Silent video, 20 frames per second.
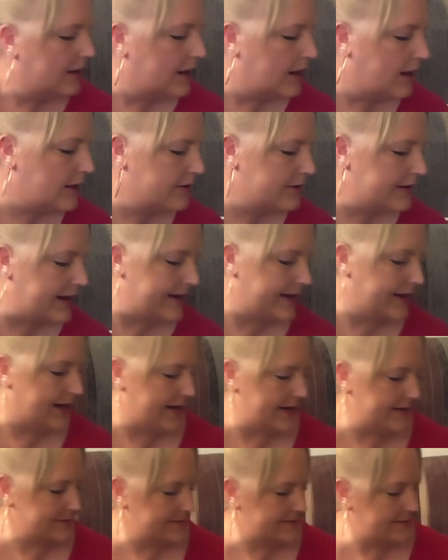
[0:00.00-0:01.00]
All right,
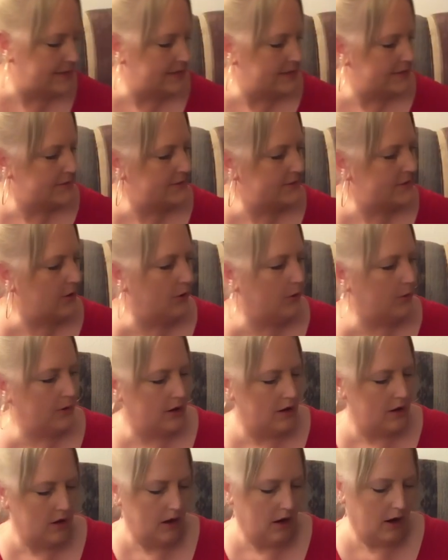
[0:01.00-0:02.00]
guys, so
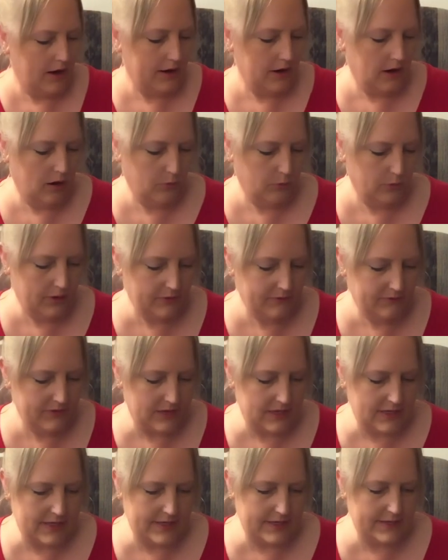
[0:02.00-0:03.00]
I got one of
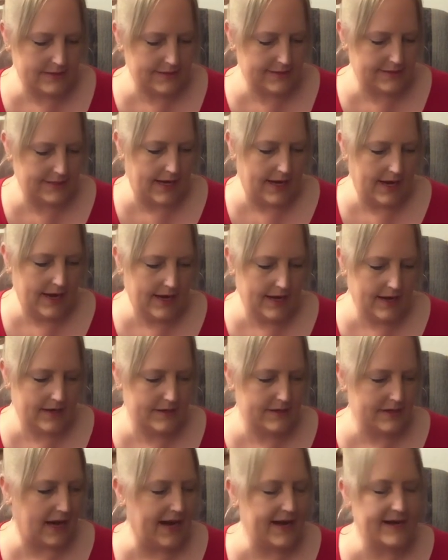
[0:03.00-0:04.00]
these
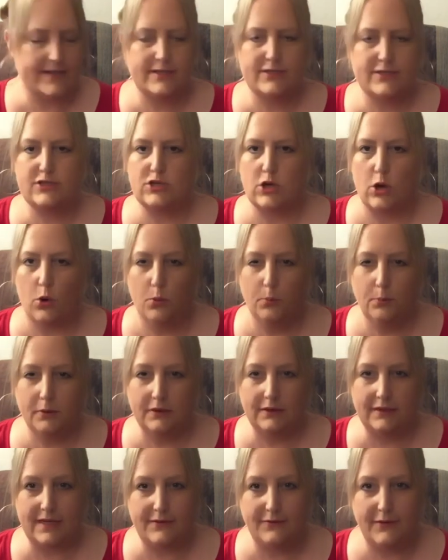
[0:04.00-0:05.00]
and I don't
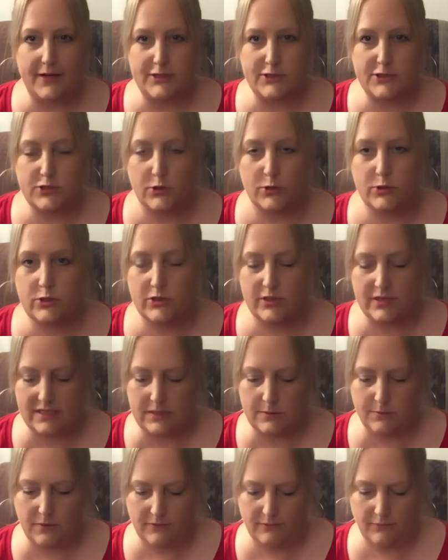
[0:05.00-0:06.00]
believe I showed you this
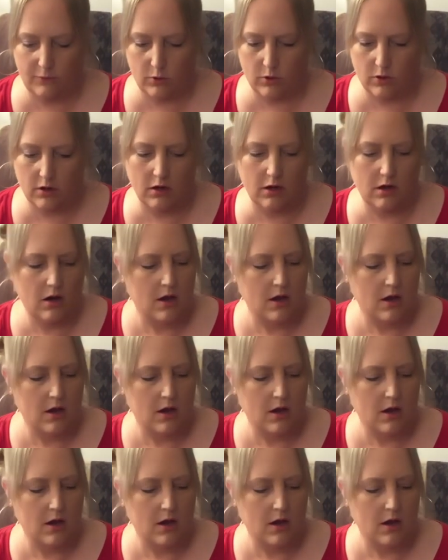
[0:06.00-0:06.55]
before.